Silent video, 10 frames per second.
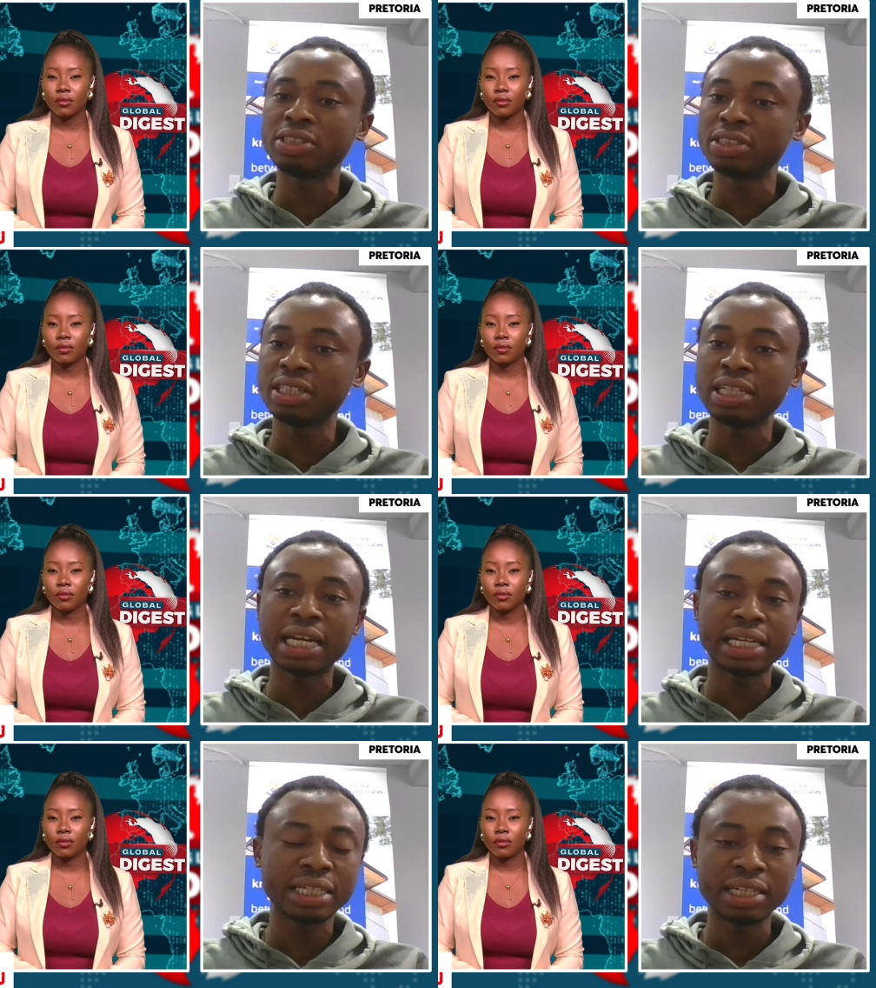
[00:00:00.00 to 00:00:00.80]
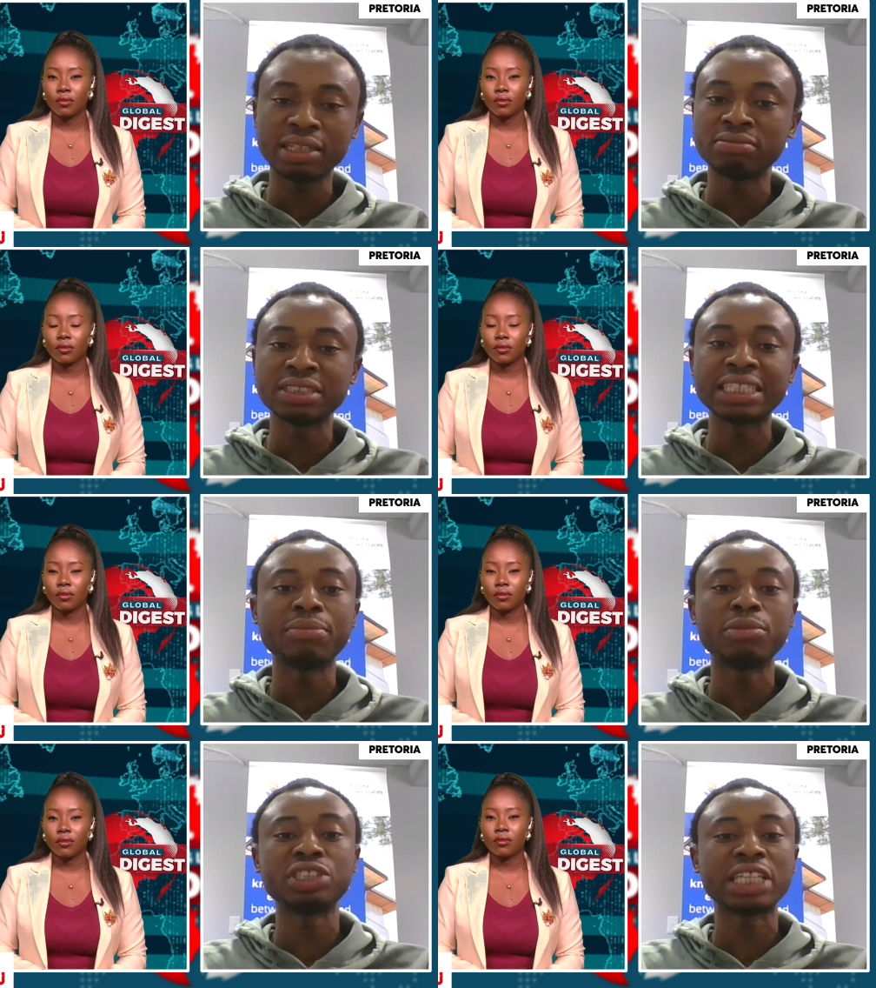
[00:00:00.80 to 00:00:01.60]
Speaker 1: policy, like
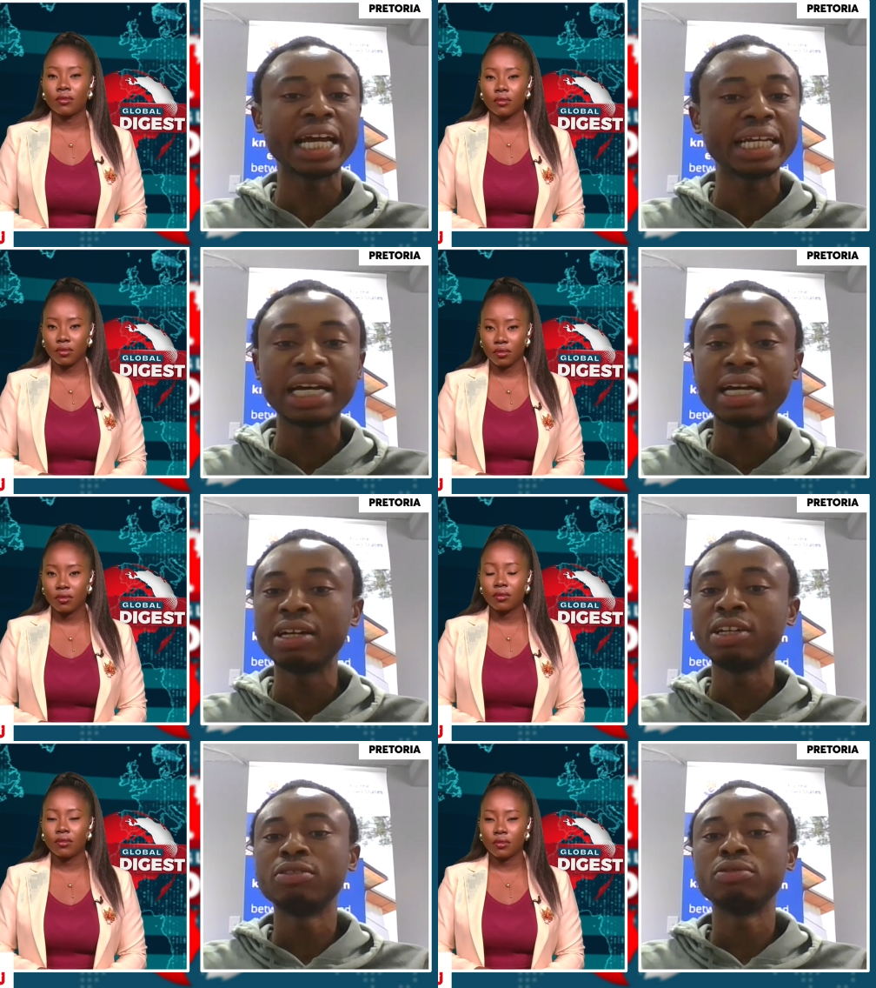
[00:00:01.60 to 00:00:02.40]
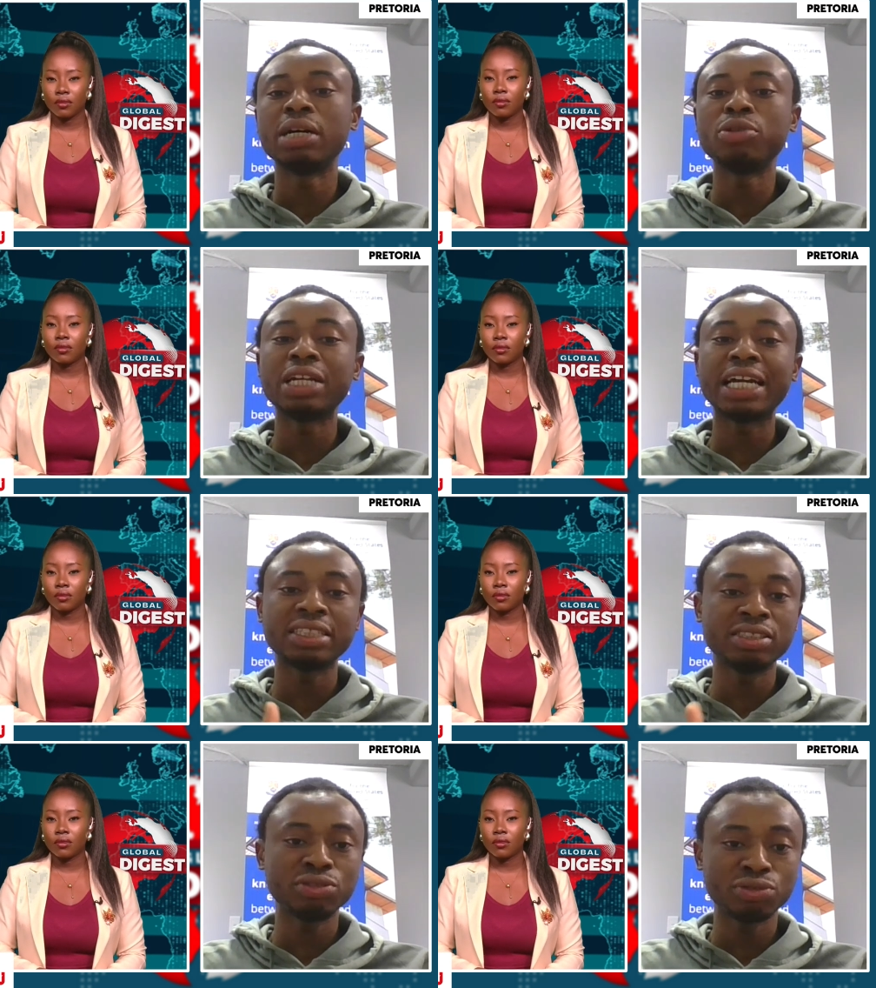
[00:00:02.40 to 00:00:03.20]
in time of China, we are more
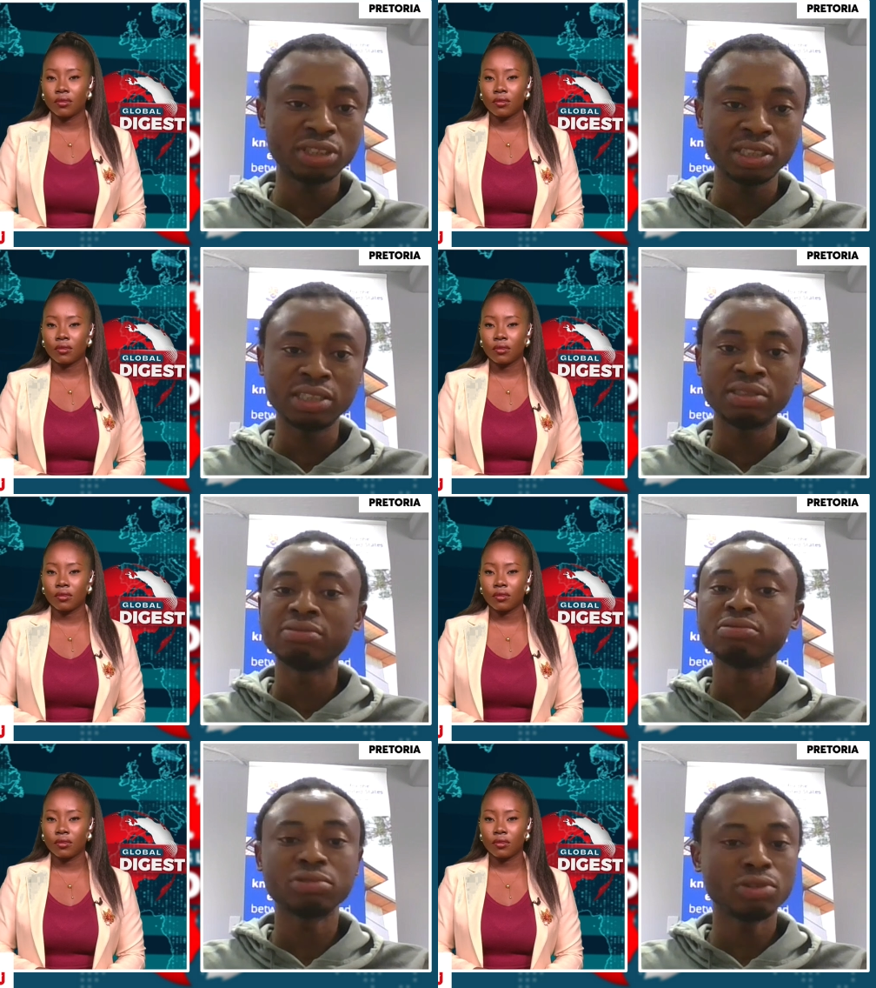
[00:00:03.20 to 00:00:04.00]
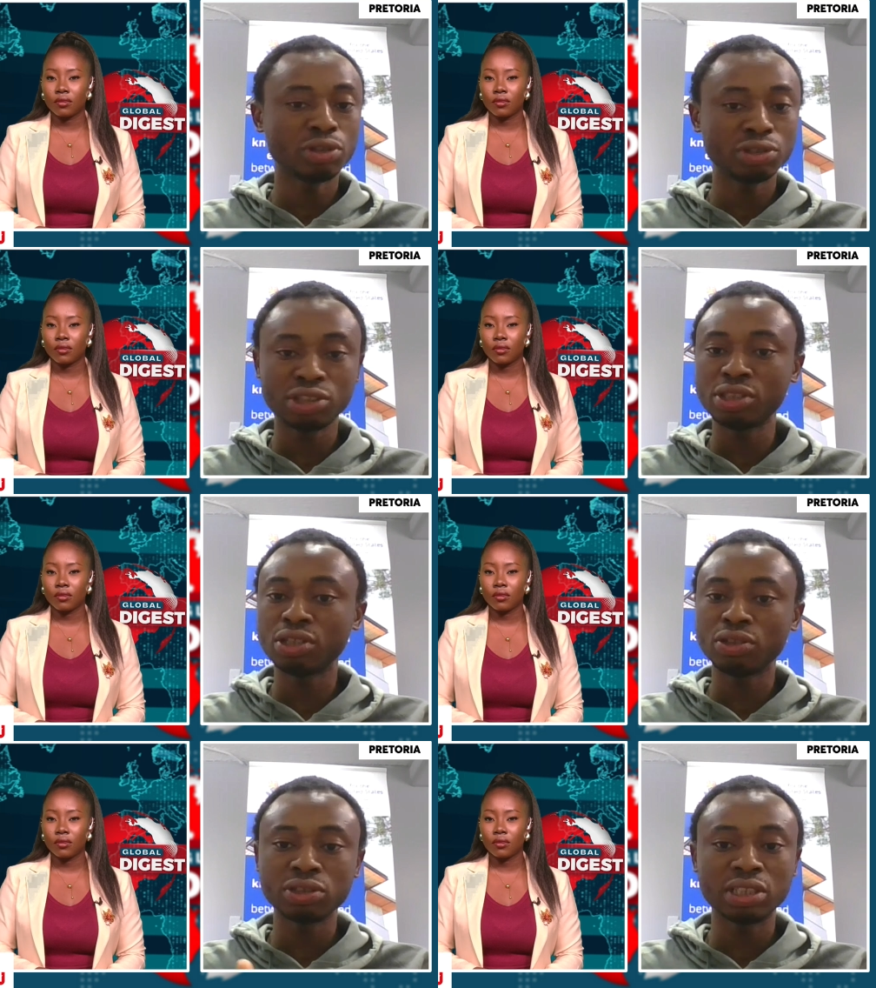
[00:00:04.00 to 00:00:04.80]
likely to see
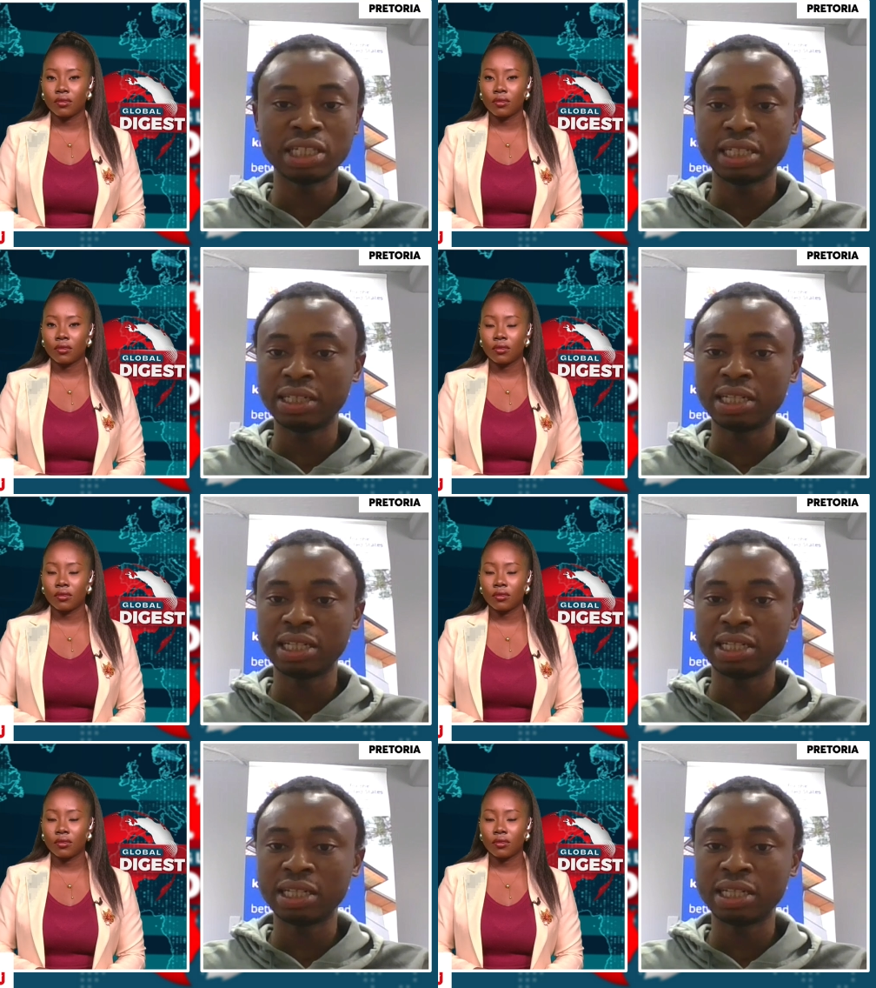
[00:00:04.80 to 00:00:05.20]
continuous